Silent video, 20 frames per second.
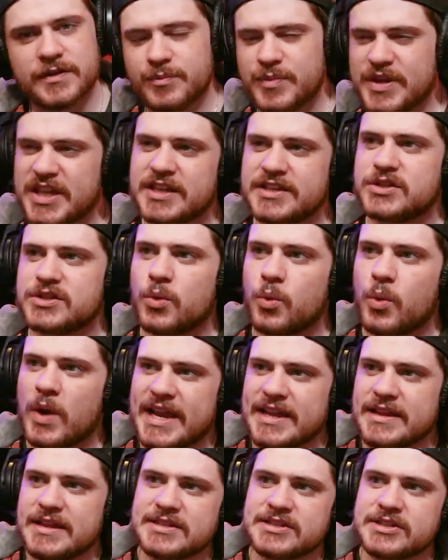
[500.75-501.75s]
Because the
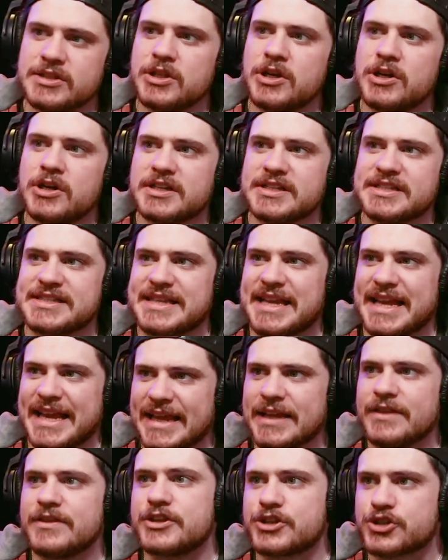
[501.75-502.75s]
way this looks
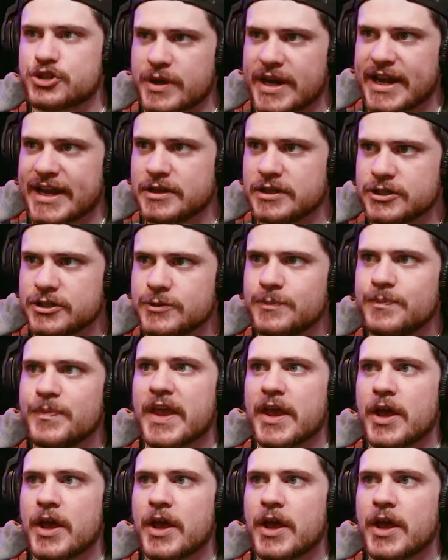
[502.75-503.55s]
in the trailer